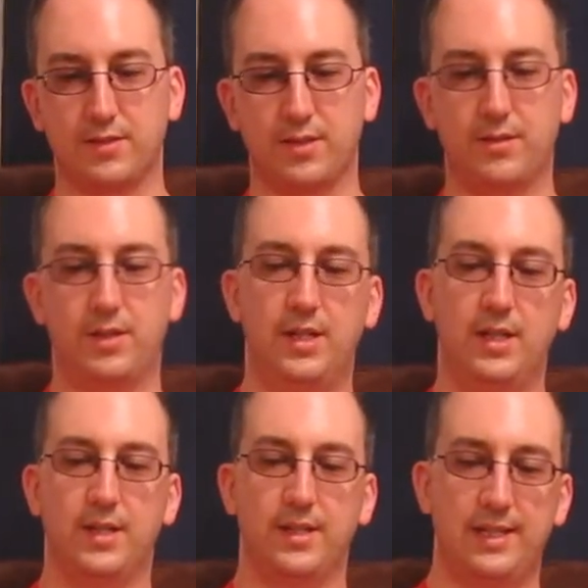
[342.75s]
So,
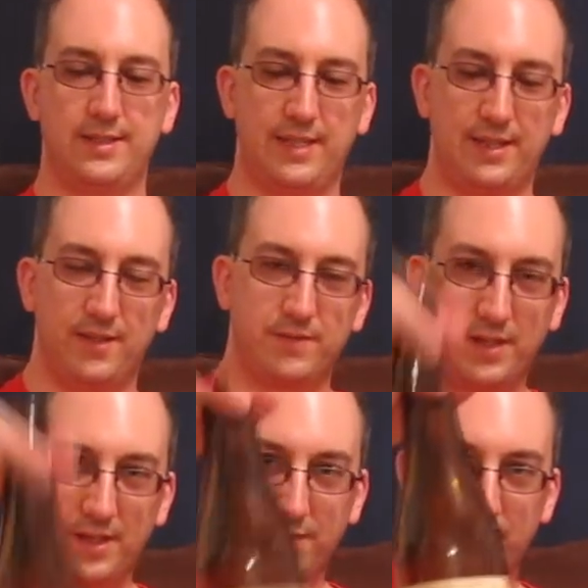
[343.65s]
yeah, 9 out of
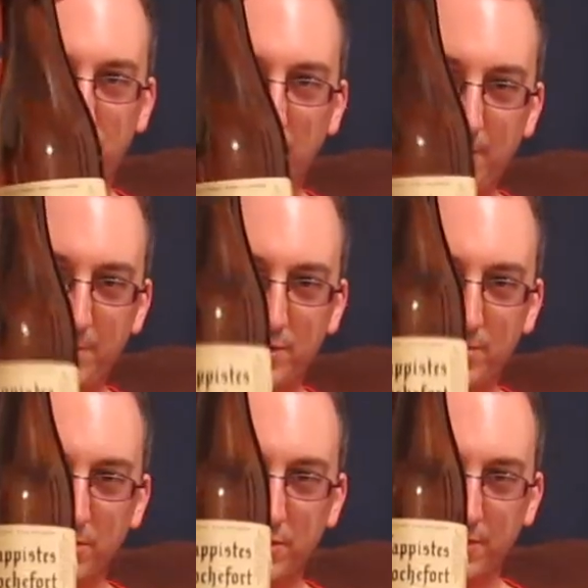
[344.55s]
10 for Trappistes
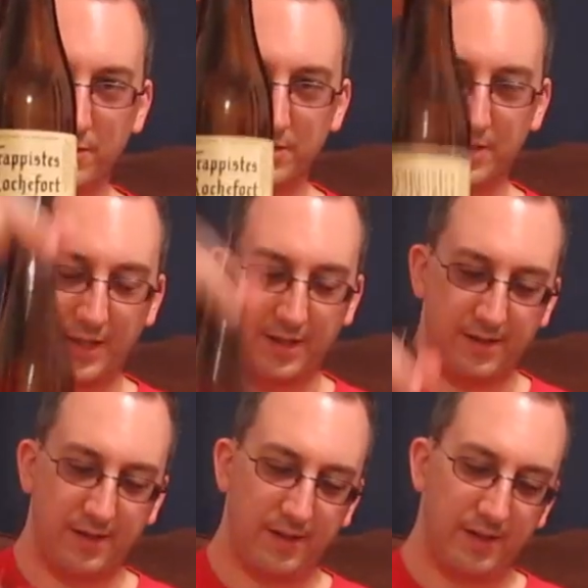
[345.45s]
Rochefort
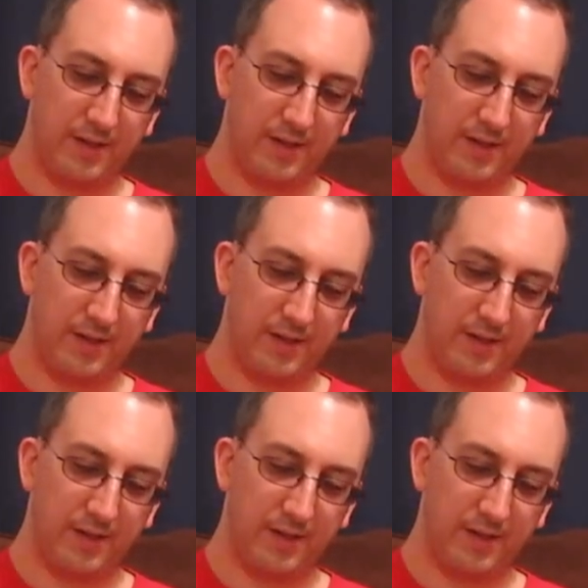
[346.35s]
10.